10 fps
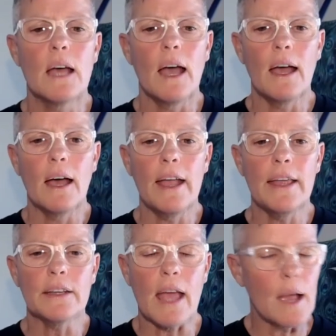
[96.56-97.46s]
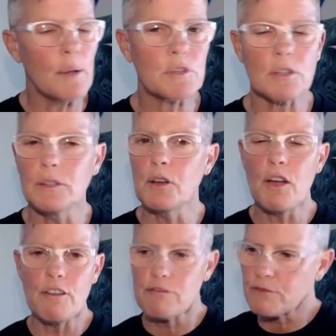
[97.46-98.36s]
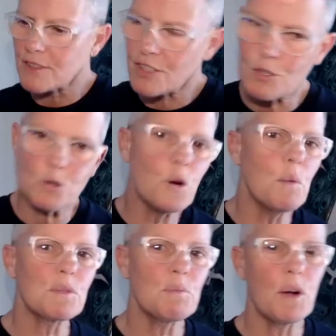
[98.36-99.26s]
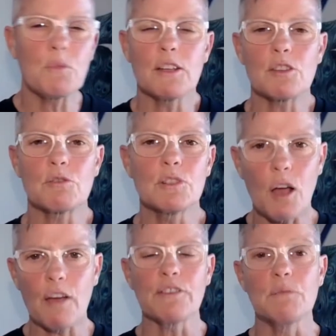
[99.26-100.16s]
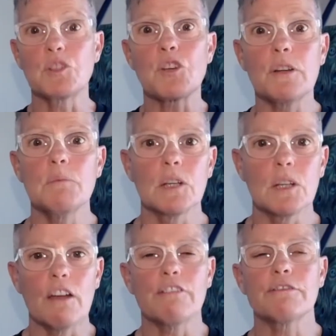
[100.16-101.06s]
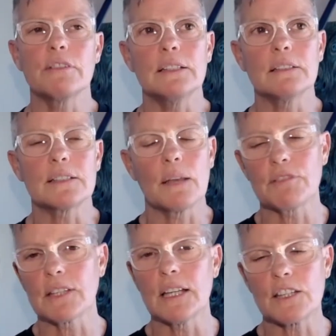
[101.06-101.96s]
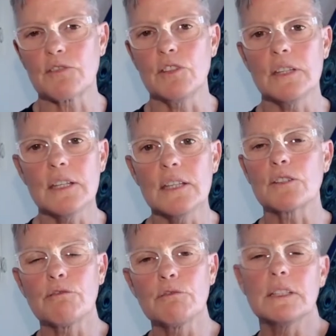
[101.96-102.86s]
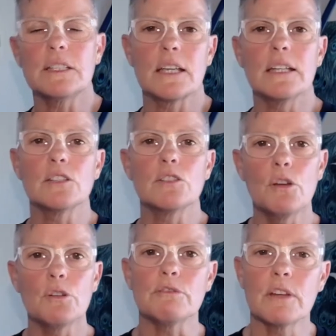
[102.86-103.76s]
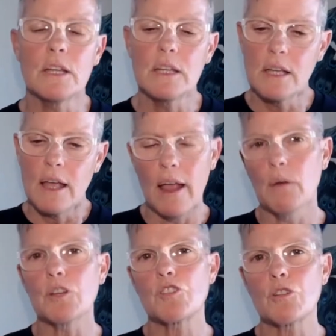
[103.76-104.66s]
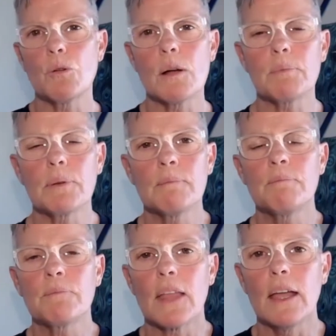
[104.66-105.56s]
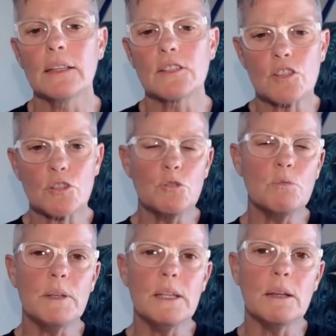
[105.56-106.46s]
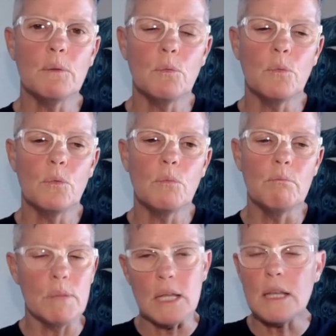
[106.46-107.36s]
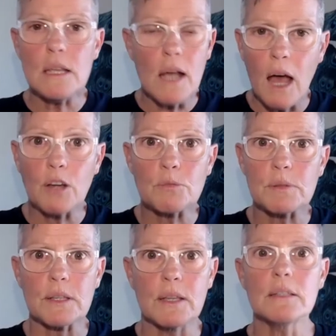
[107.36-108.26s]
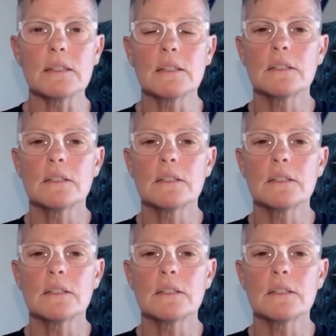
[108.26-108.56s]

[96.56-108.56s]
Uh, and absolutely, I have stormed my way through life, the majority of my life, and except for the last few years, I've really taken note of how I show up and still being me 100%.